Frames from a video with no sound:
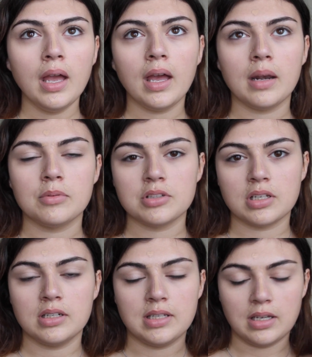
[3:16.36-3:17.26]
And I'm just
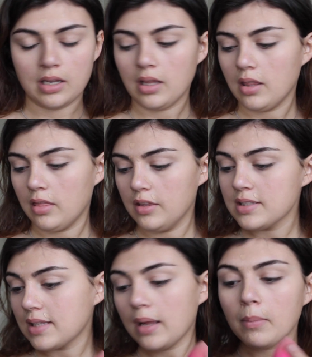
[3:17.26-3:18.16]
gonna take the
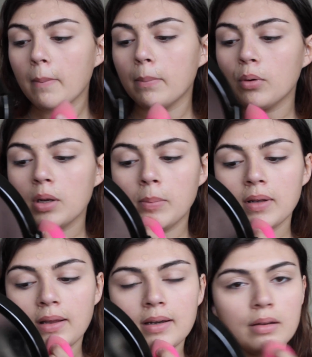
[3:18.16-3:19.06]
same booty
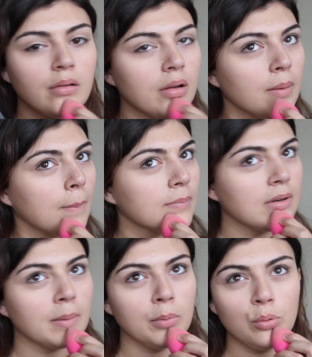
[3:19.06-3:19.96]
blender,
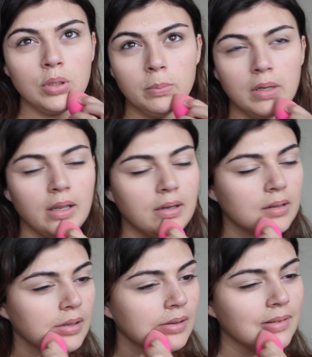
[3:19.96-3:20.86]
the booty
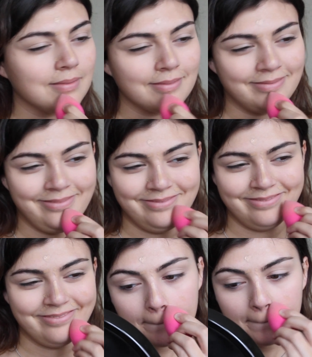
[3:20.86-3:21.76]
blender.
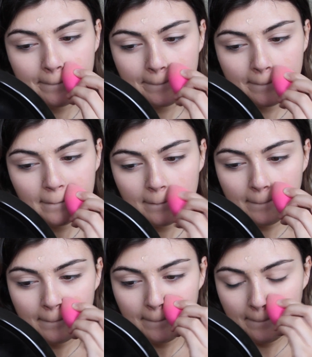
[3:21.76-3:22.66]
And again, I'm
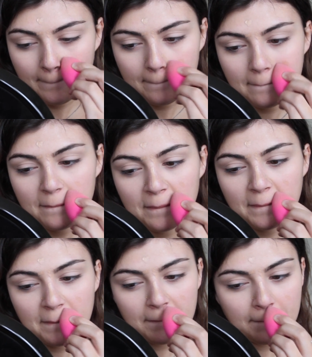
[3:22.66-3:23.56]
just using tapping
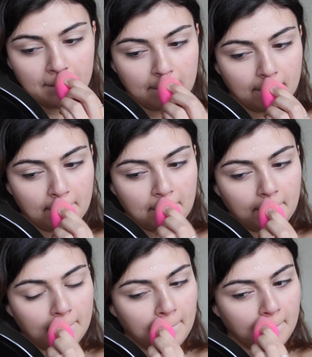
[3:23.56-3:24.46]
motions to
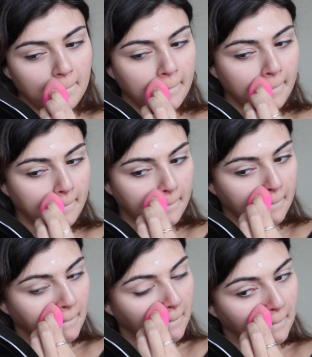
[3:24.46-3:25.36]
really make sure
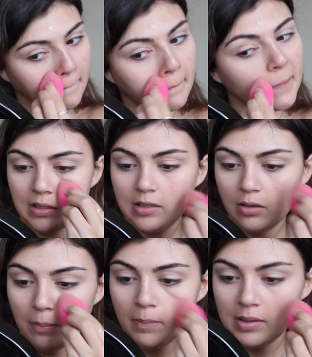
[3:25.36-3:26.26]
that this gets
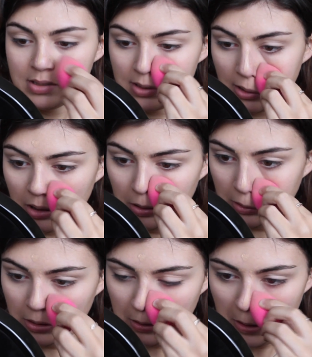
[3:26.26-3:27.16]
into my
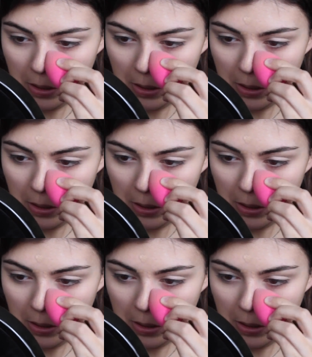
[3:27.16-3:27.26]
skin.